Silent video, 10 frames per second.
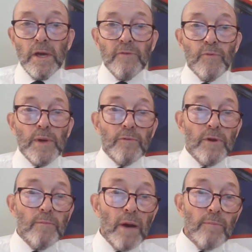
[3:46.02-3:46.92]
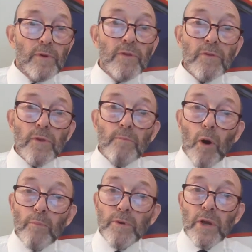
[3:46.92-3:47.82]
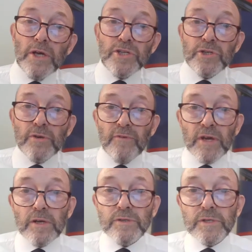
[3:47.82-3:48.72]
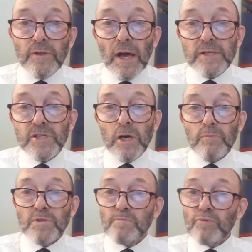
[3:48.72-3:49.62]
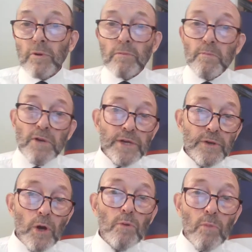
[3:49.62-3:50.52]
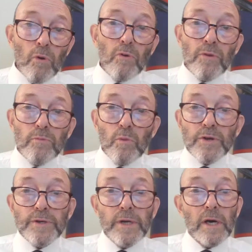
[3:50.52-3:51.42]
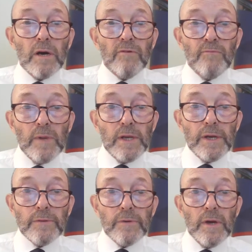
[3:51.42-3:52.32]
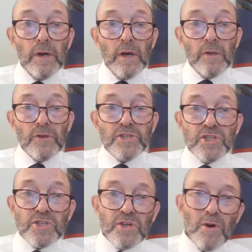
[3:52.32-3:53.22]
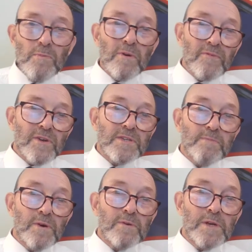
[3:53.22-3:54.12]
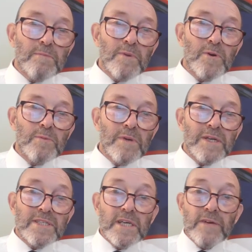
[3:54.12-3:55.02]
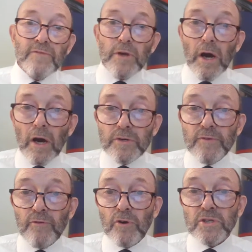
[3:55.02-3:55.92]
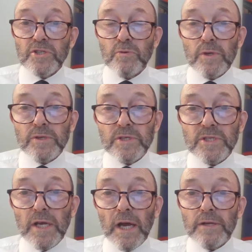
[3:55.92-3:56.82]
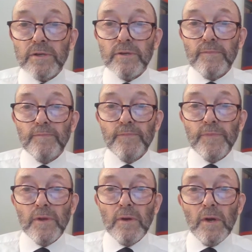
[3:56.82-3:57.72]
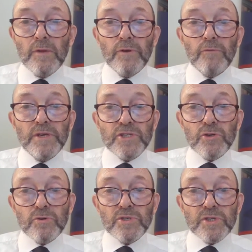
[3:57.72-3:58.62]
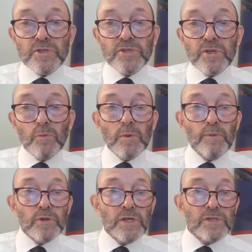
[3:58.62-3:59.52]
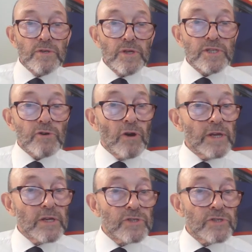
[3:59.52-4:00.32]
If we remember that the population of England at that time was probably no more than 1.5 million, the scope of this building boom is even harder for us to understand. The resources that were put into this great